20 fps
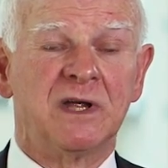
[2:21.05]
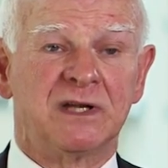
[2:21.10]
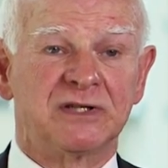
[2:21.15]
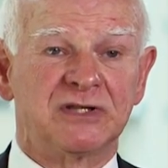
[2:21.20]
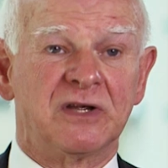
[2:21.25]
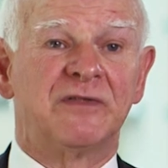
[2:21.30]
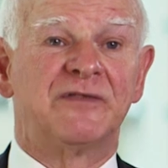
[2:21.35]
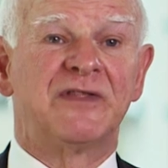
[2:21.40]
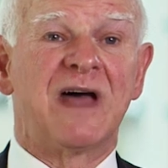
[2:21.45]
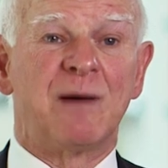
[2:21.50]

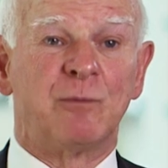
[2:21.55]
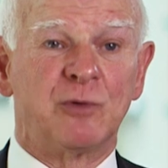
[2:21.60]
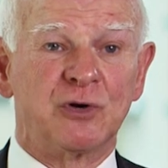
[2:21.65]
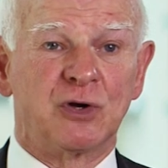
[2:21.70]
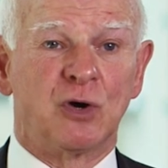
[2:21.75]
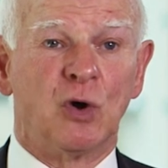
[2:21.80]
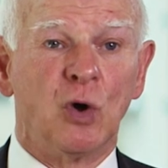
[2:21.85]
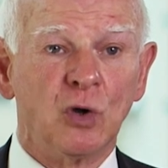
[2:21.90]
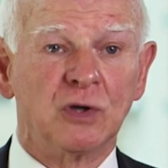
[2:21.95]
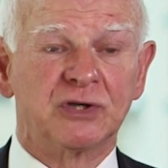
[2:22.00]
So that
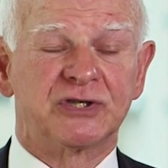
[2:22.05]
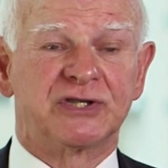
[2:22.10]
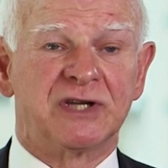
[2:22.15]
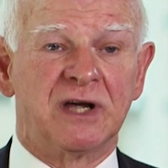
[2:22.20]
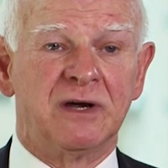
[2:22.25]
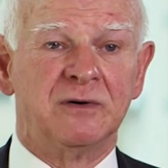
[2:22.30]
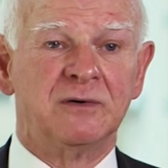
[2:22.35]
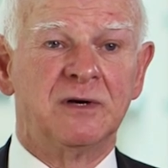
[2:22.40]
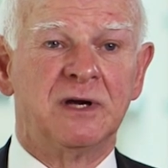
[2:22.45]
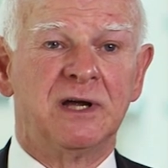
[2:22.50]
would
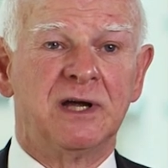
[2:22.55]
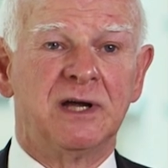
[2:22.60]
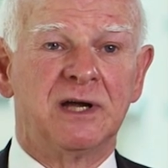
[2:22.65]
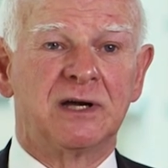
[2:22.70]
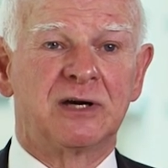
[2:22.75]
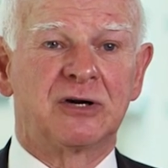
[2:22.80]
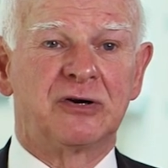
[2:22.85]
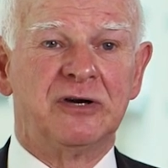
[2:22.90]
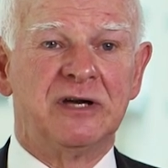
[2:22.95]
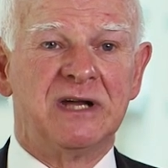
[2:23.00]
also
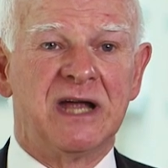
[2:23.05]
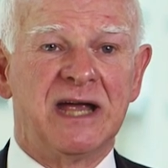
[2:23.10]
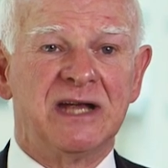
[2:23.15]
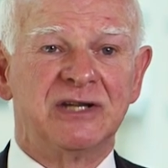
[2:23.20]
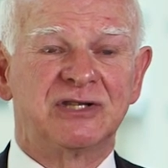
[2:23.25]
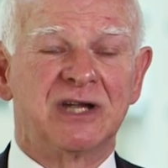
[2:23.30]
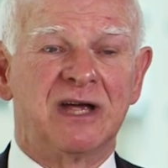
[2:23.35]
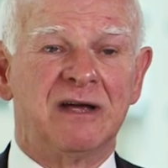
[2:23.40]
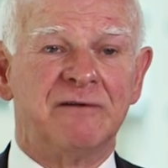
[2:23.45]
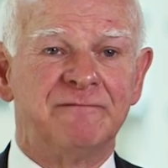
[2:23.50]

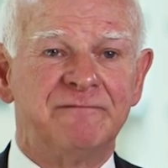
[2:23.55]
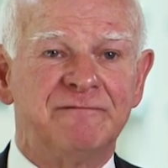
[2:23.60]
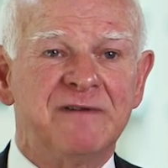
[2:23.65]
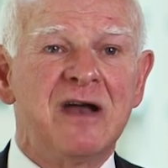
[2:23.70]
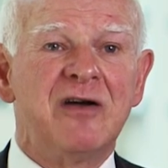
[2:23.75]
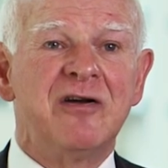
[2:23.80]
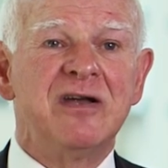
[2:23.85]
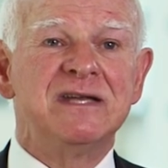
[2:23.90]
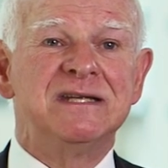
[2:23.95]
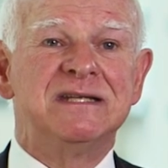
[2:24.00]
create a
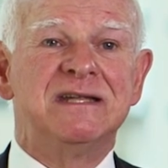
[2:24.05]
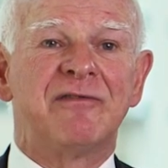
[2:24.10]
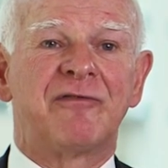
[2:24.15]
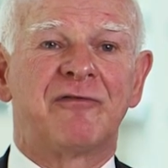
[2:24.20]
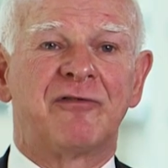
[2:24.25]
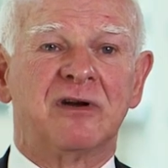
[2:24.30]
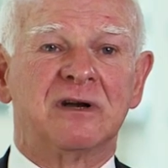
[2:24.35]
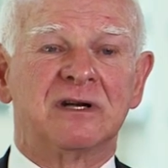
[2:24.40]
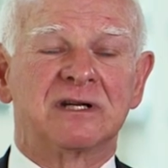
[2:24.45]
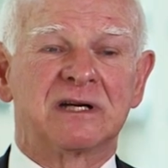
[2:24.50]
very
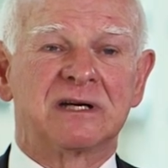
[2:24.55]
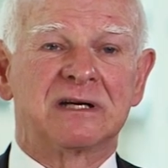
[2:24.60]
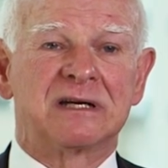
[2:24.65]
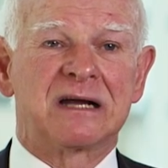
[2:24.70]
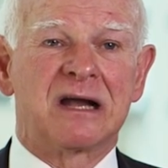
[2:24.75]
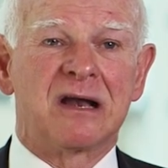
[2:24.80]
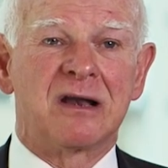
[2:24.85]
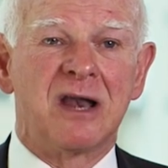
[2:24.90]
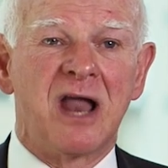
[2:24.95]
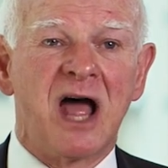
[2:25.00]
different
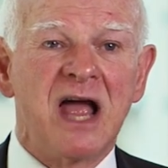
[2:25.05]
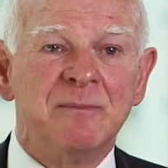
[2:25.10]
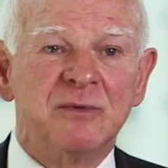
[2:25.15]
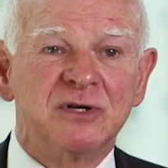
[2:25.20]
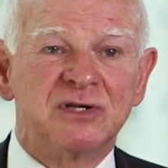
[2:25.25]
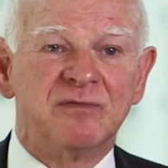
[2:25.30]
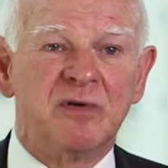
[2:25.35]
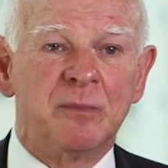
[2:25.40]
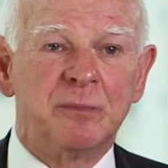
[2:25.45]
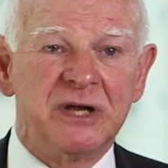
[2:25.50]

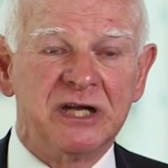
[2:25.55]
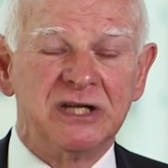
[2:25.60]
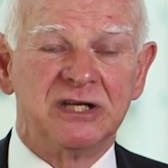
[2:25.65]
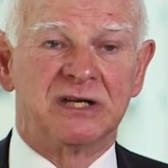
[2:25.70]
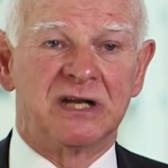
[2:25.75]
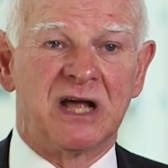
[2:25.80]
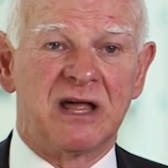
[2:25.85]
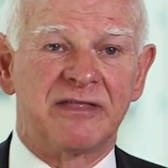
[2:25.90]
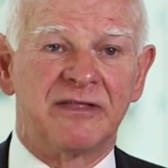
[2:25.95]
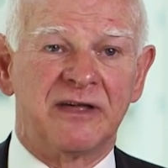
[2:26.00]
climate of
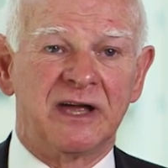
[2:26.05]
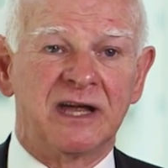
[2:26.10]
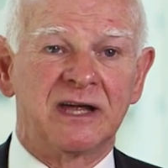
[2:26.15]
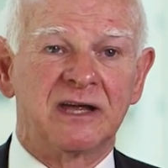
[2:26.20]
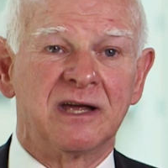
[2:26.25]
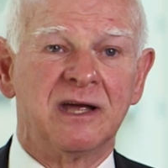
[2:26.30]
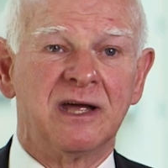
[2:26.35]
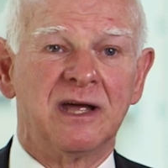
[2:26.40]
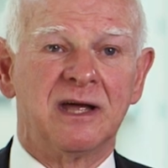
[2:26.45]
opinion, I think,